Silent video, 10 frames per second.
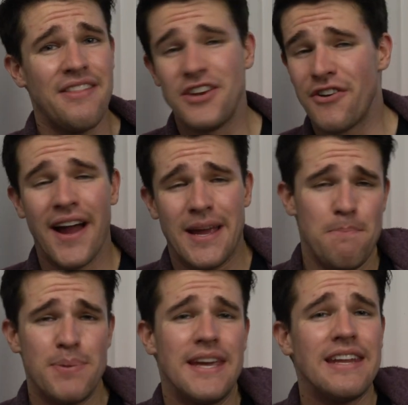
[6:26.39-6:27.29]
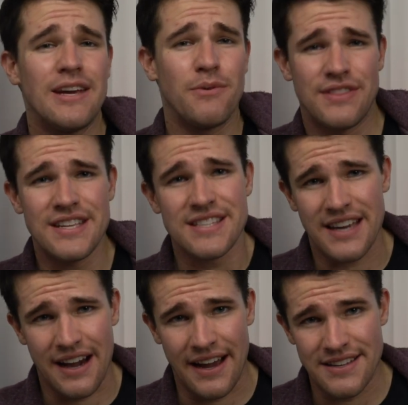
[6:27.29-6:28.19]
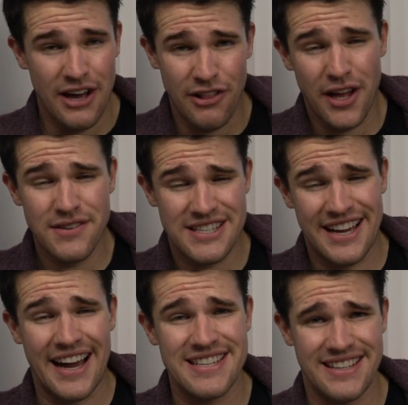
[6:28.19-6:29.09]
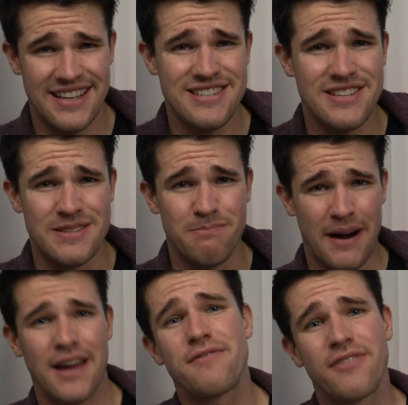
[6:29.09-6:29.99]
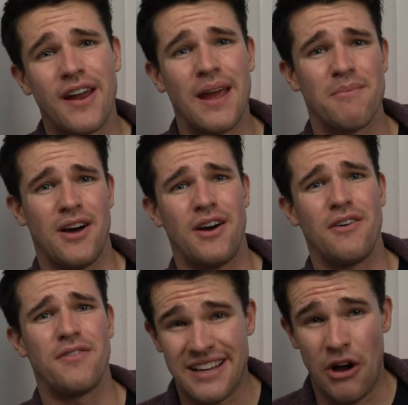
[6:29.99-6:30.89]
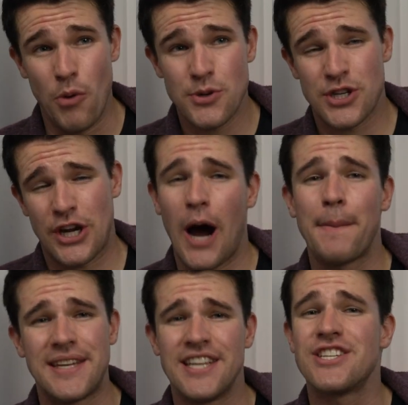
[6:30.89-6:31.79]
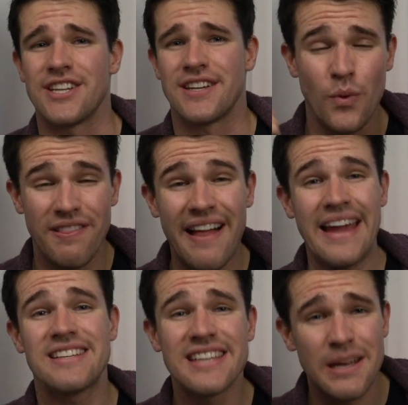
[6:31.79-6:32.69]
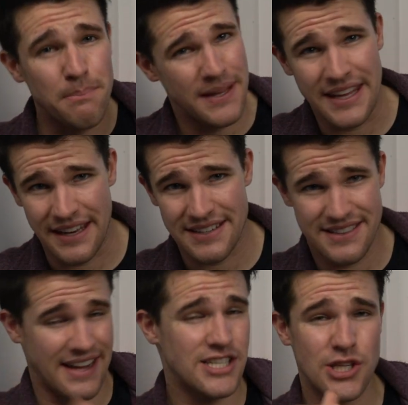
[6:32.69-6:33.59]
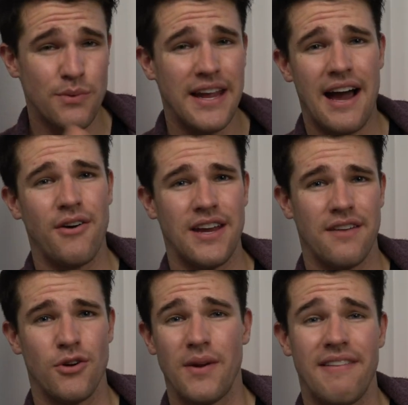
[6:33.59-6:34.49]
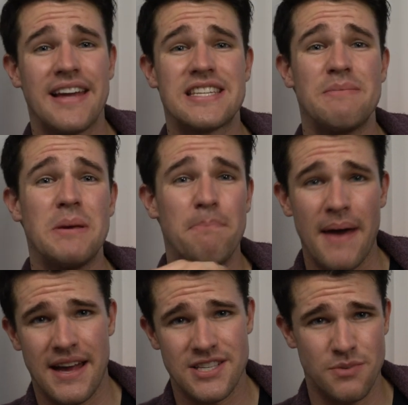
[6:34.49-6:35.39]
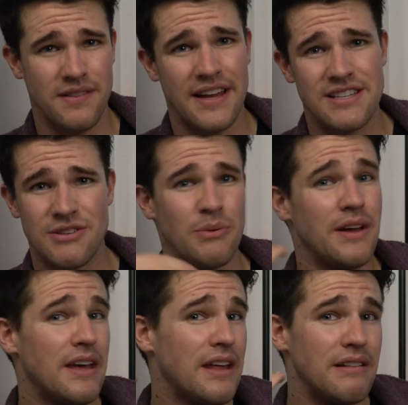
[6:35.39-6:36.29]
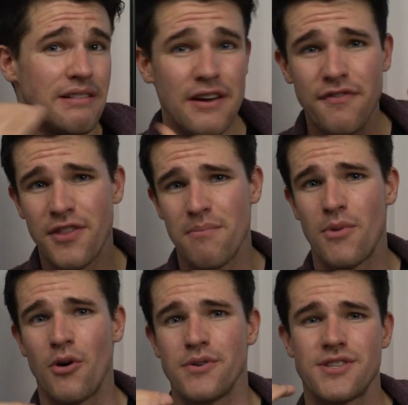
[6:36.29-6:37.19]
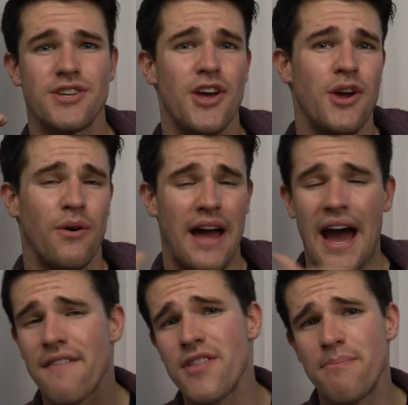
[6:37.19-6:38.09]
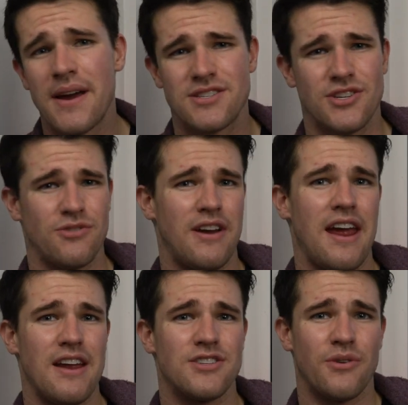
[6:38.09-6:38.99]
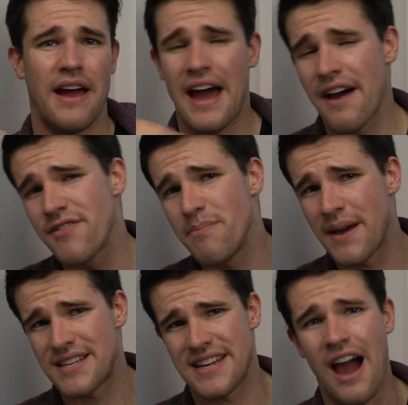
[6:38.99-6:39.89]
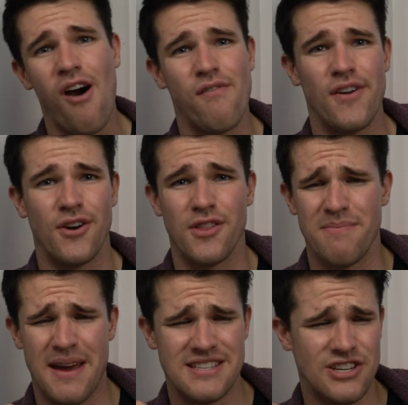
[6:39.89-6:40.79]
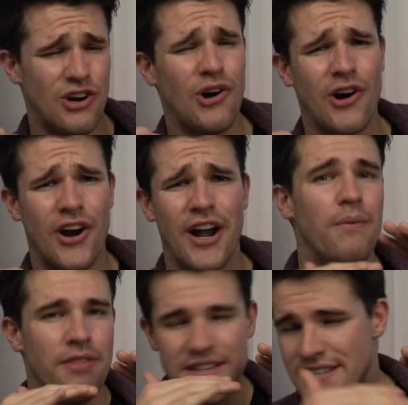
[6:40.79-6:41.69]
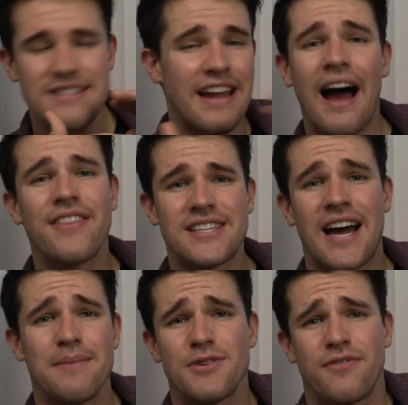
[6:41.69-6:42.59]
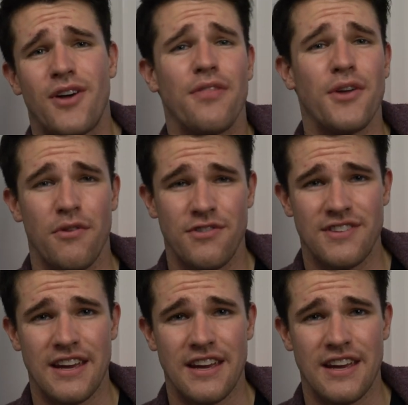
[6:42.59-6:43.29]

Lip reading: that you're not competing with these guys. A lot of us guys get into this mind frame of almost a competition. We like to compete. That's the reality of it. We like to be best. We like to lift the most, or have the best grades, or have the best outfit, or the best car. This is not the time to flaunt those